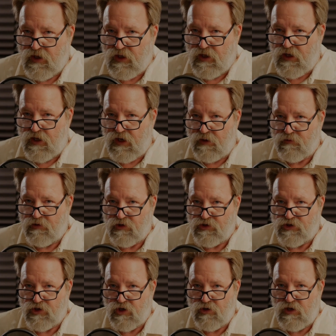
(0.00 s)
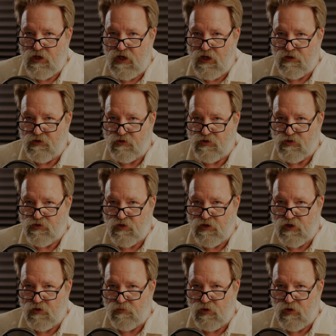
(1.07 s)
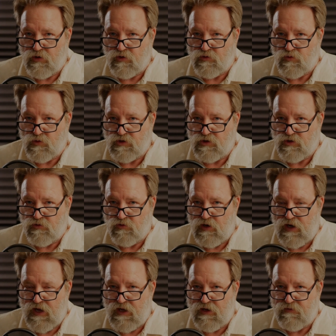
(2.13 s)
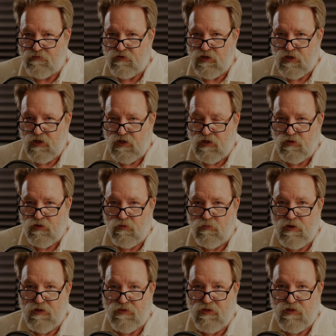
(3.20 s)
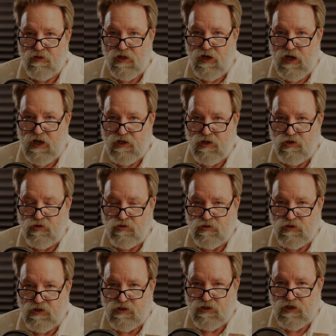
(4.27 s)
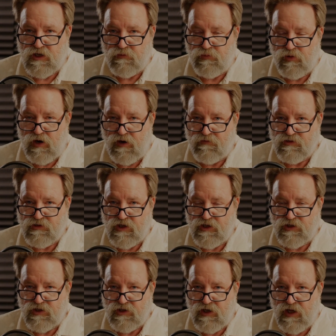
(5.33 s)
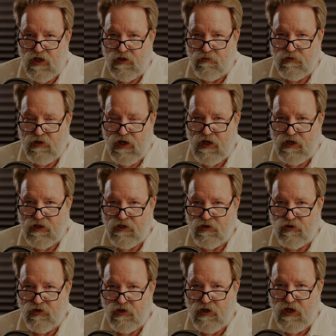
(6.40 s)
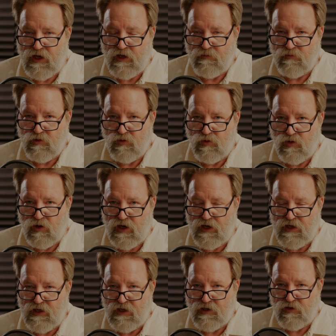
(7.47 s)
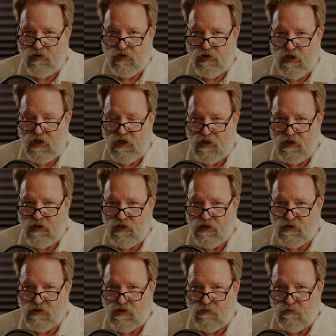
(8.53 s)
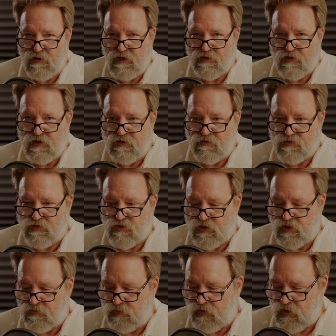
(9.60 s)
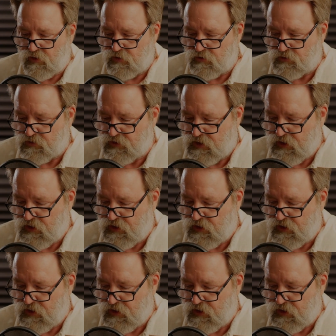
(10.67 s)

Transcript: And I'm going to show you how the string of pearls was derived, the method that I use. It's an improvisation game that I didn't create, but what I did create is the method of string of pearls